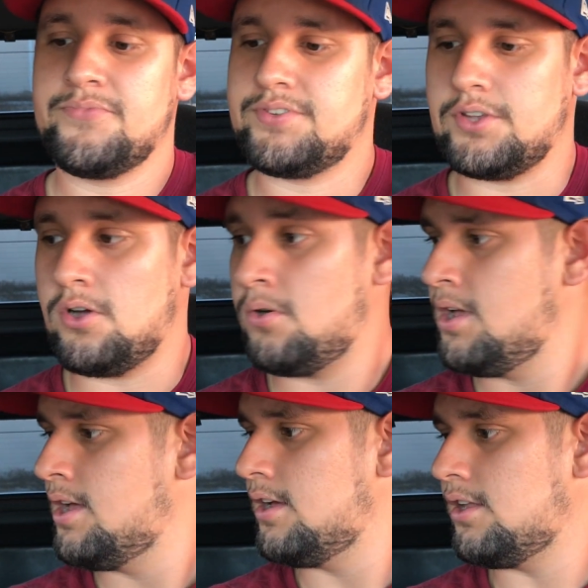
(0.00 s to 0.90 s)
So,
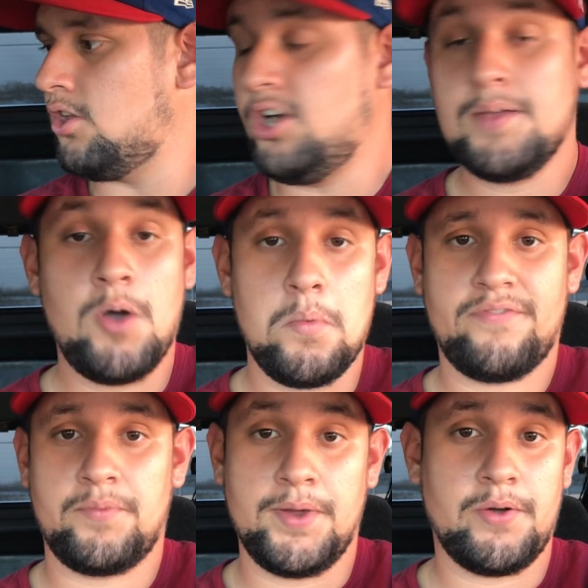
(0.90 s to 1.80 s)
learning moment
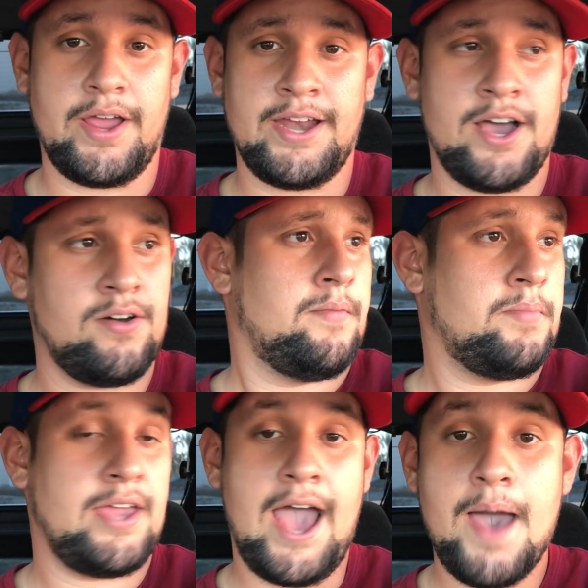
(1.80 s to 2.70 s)
for me right now,
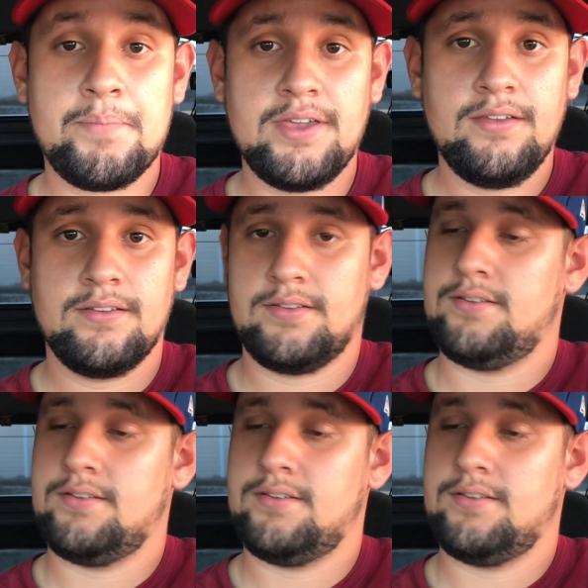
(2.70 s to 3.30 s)
be happy.